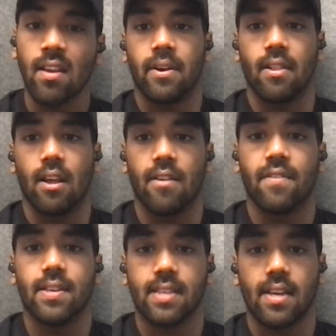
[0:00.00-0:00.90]
But a lot
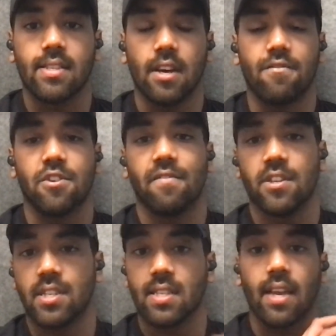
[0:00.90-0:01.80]
of it is like
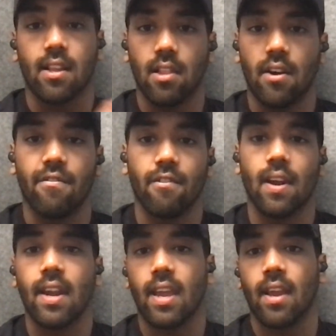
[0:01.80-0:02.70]
self-driven, just like a lot of
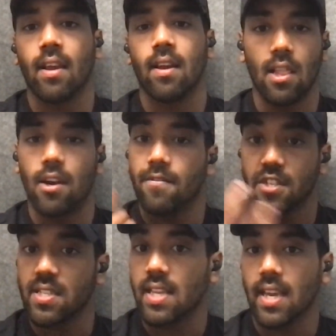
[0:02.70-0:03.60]
reading, a lot of
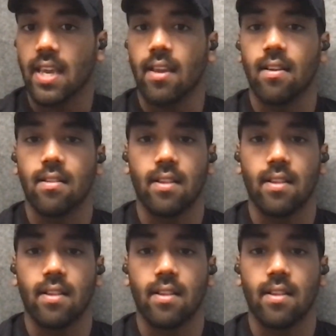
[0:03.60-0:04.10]
just thinking.